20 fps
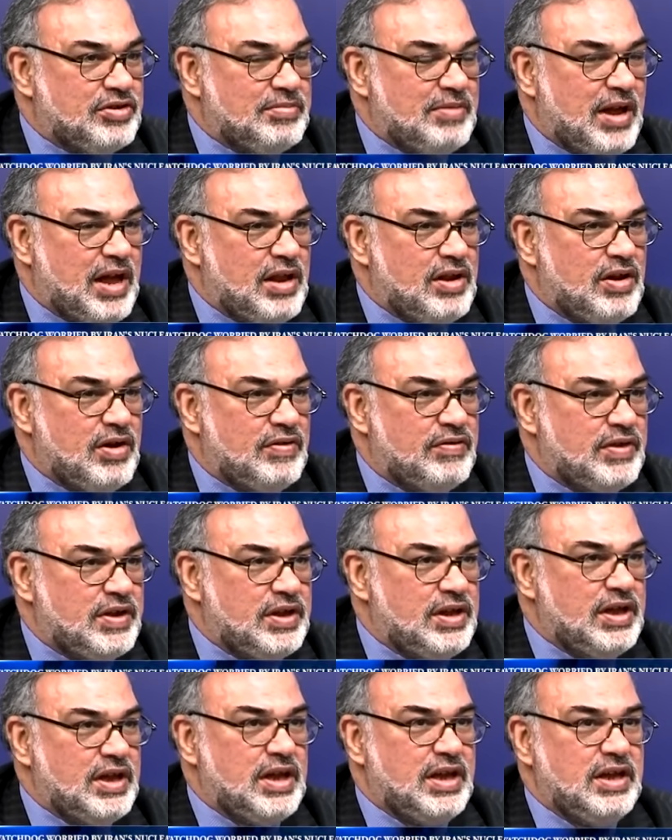instead of
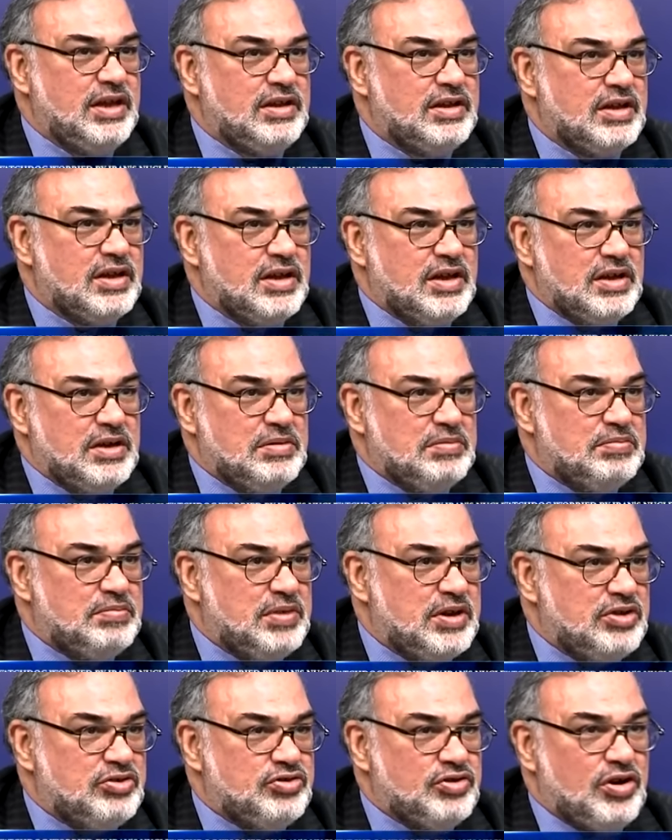applying a double
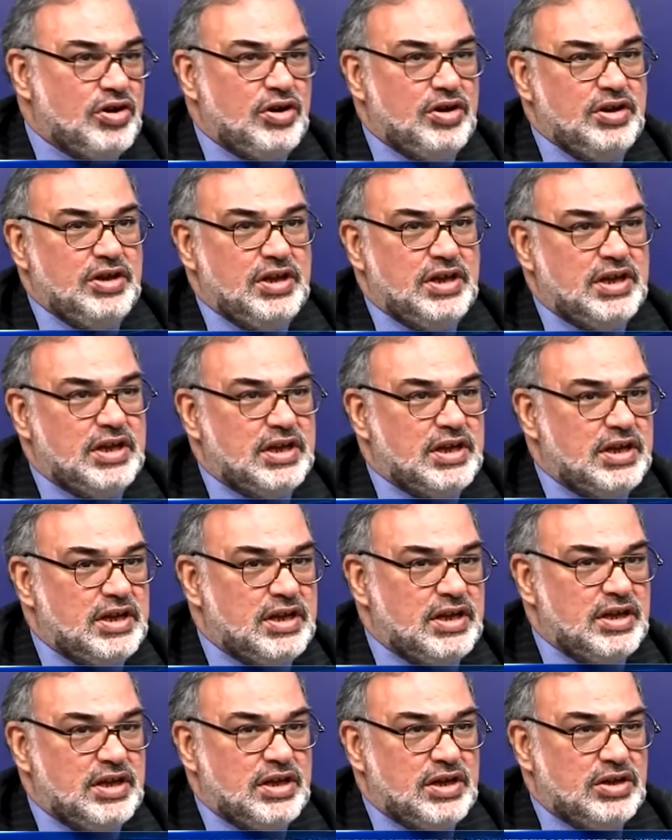standard, would approach
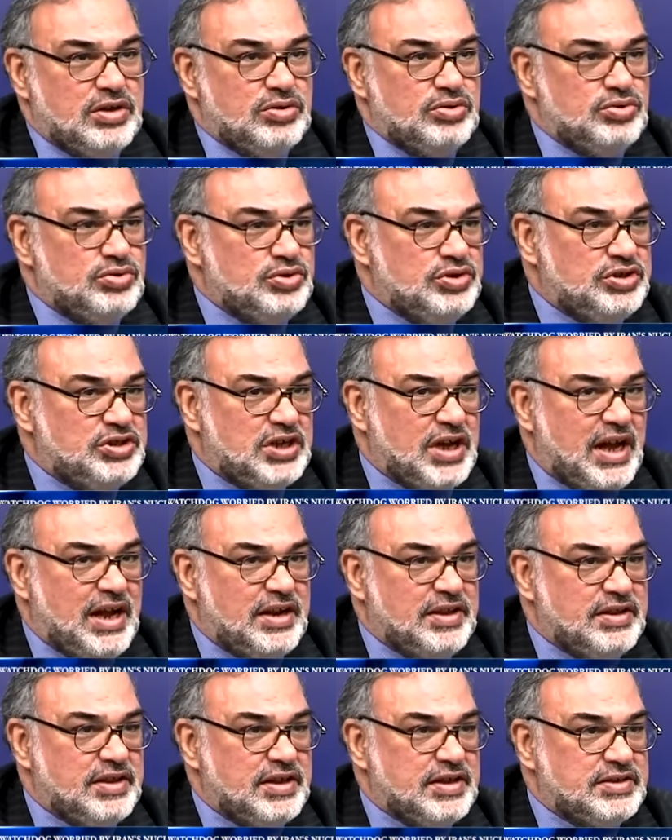these talks more
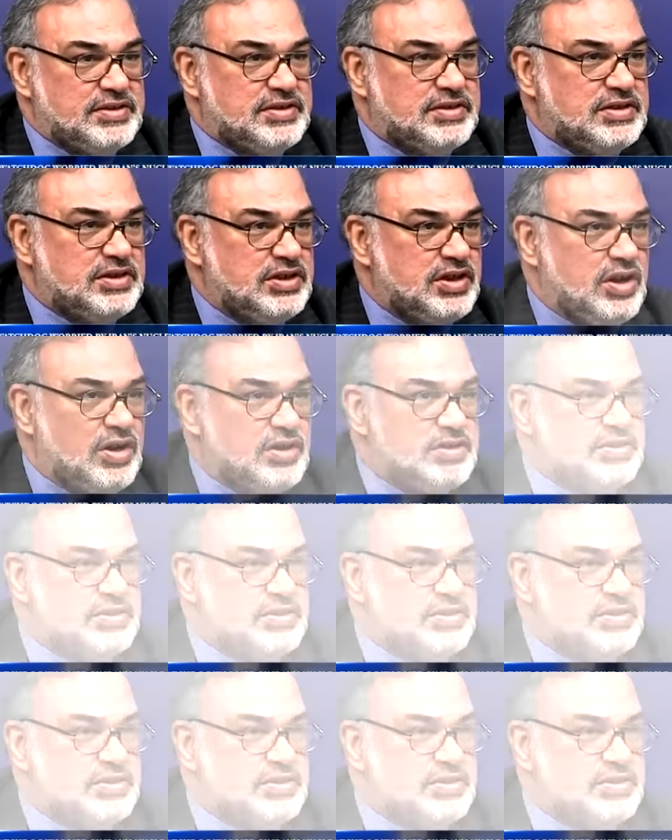constructively.